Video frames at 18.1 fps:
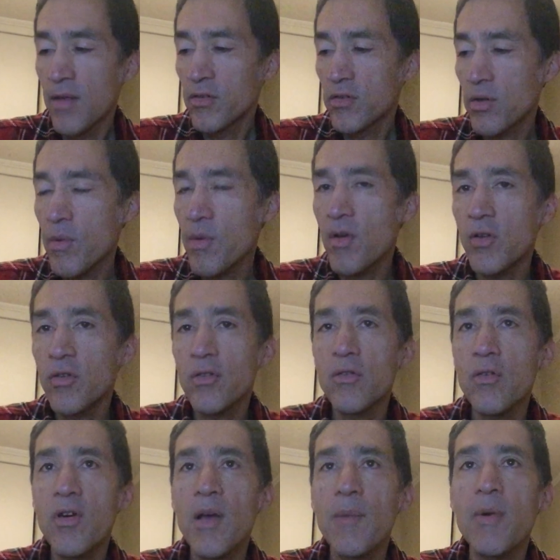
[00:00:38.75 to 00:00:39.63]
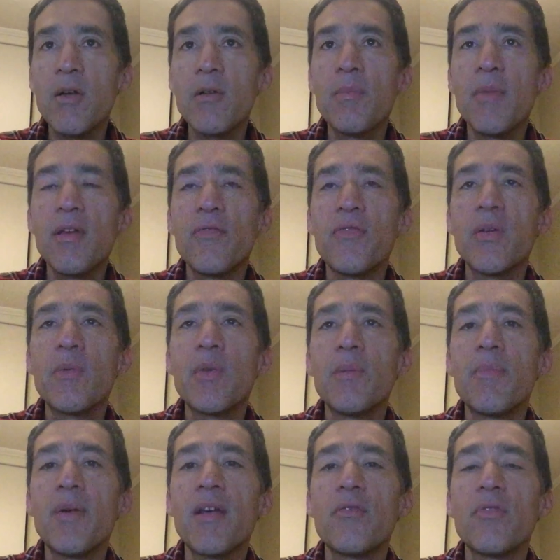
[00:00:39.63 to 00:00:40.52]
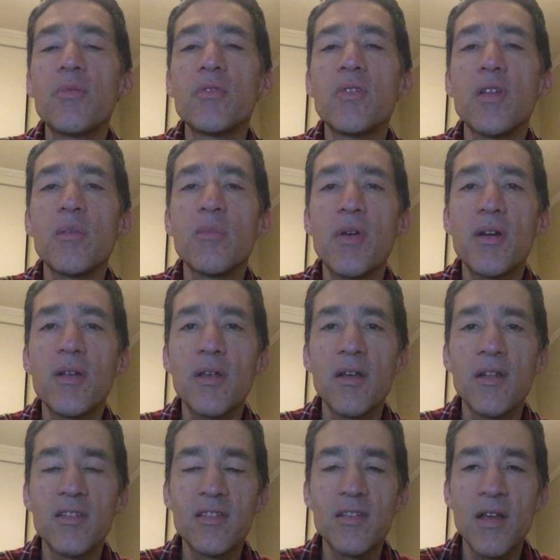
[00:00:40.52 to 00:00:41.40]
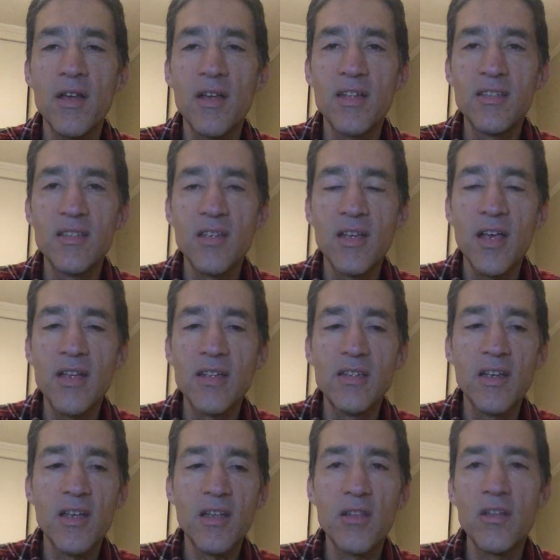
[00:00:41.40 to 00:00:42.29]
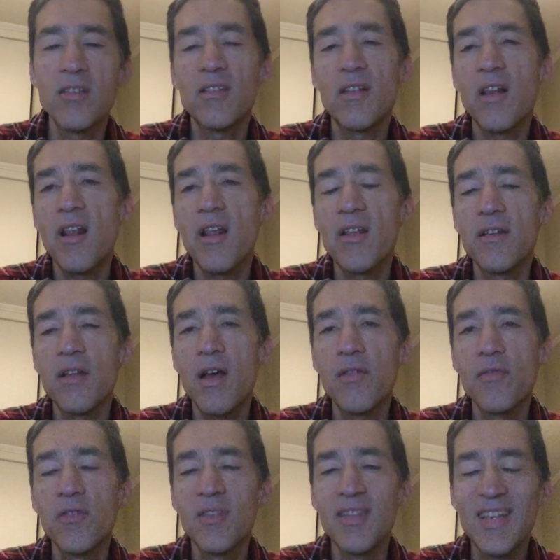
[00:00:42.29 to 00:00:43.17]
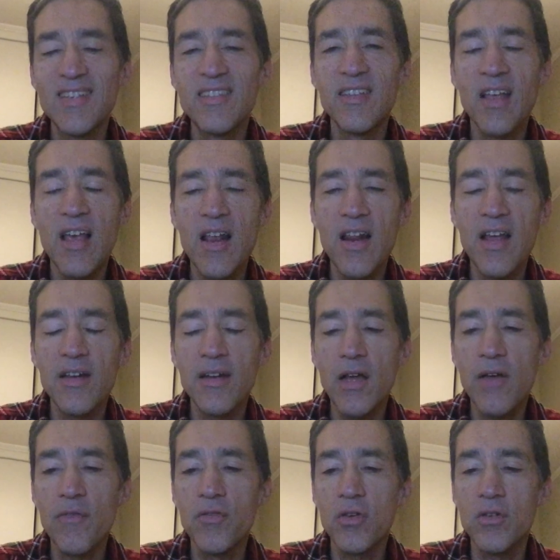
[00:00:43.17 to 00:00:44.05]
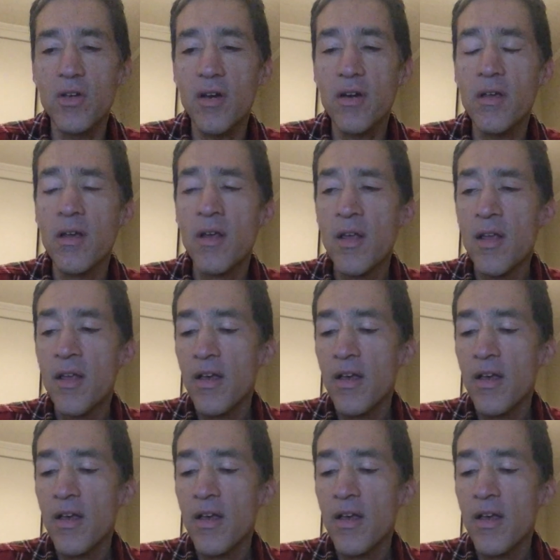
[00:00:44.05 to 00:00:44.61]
So I'm going to talk about my favorite band from Denmark. It's DAD, Disneyland After Dark.